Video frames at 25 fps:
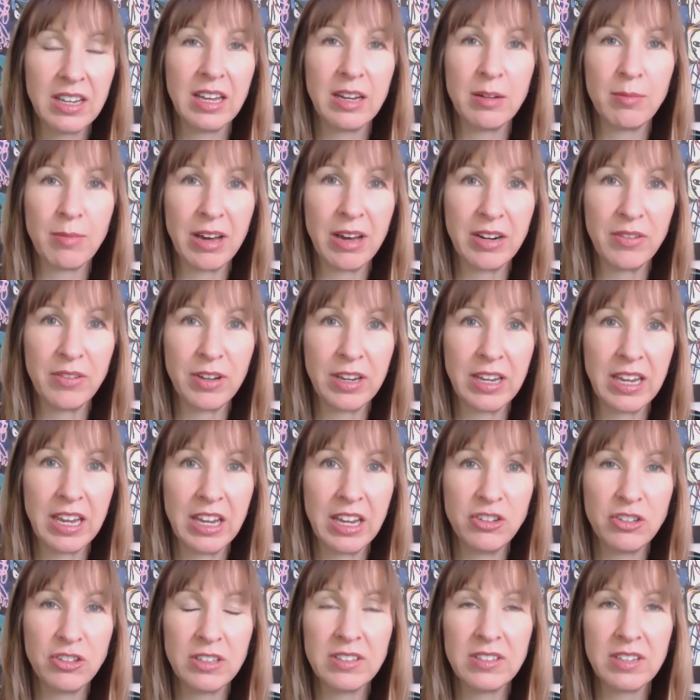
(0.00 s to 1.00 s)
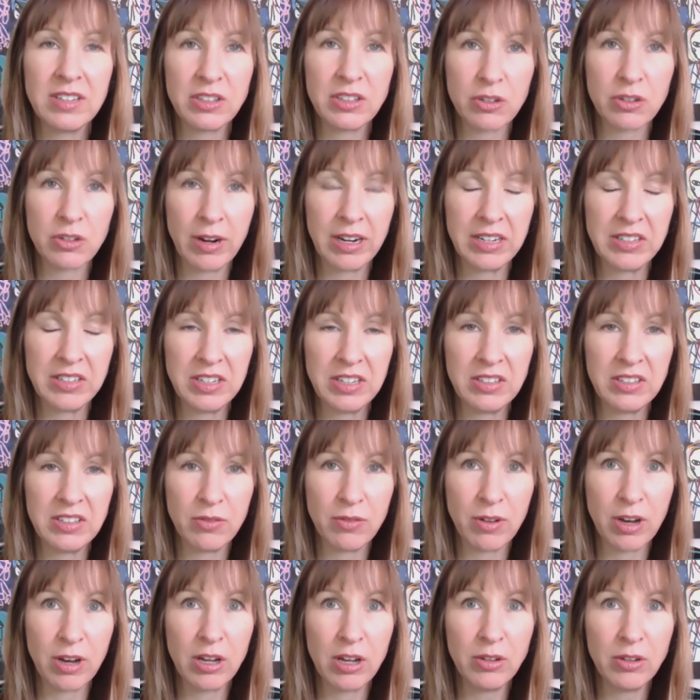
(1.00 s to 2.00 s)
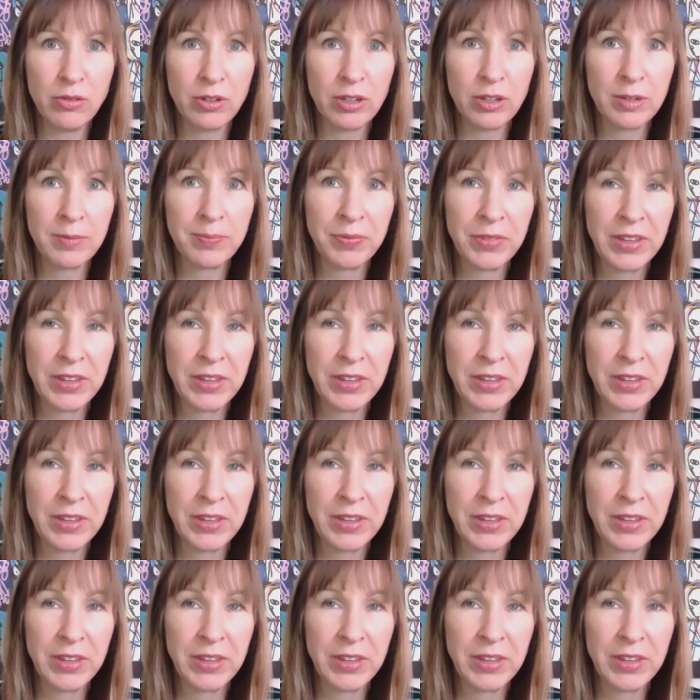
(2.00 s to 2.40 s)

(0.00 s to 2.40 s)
and modifications as crises evolve.